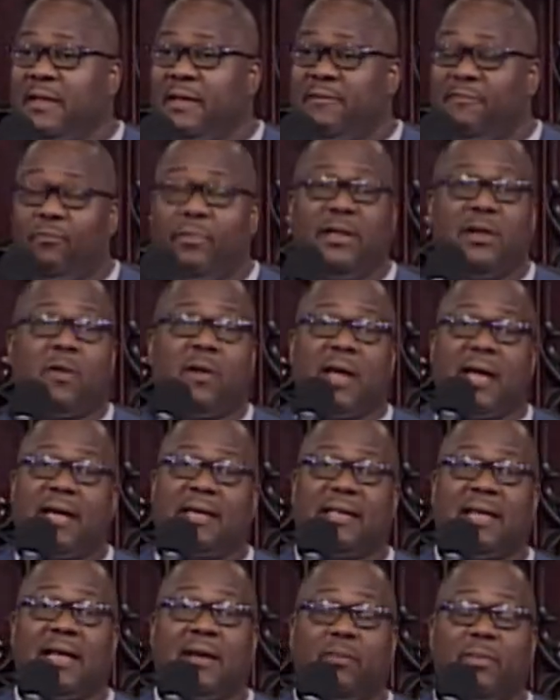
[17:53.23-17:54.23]
If we don't
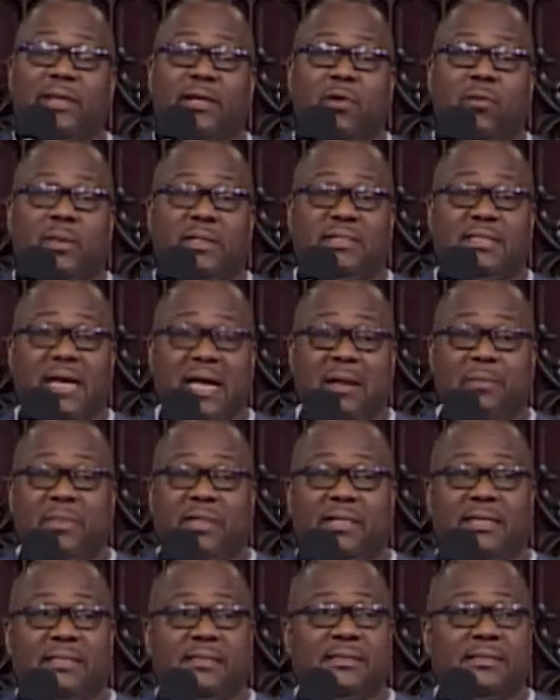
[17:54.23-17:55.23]
act like we know what time
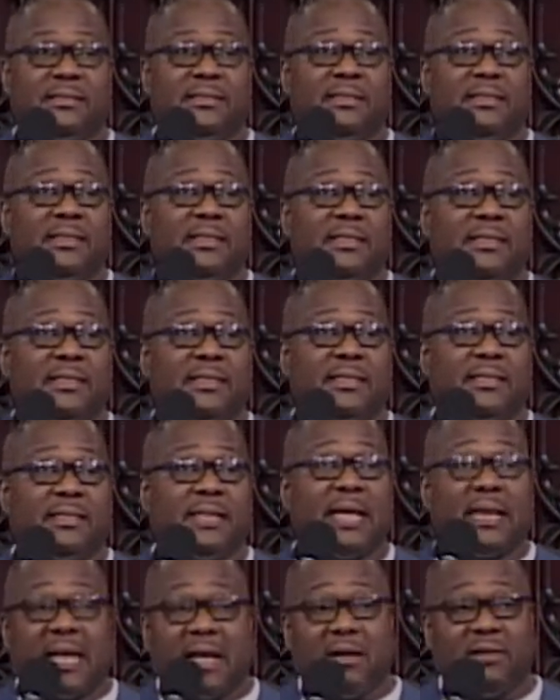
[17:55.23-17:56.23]
it is,
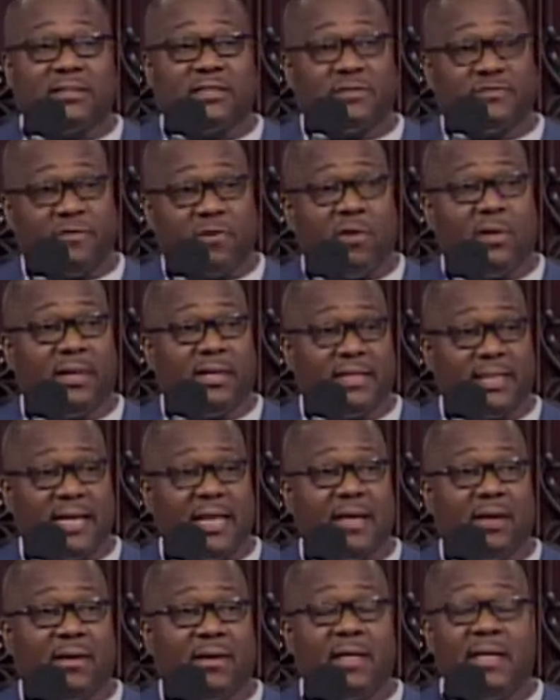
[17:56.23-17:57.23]
that house is falling
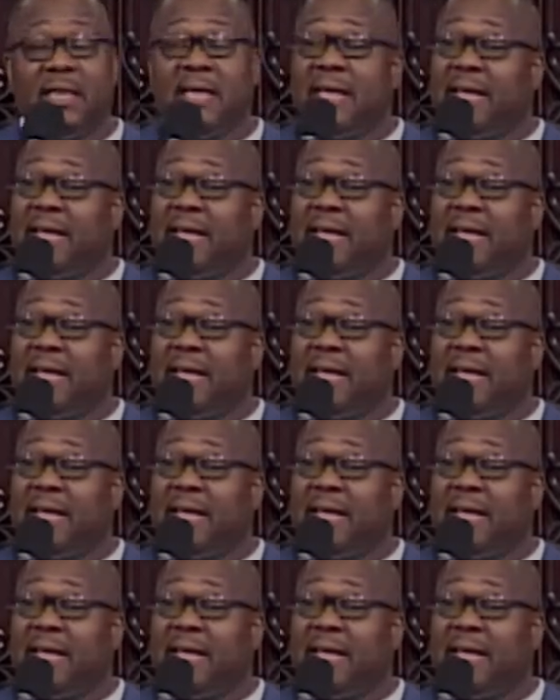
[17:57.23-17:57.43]
down.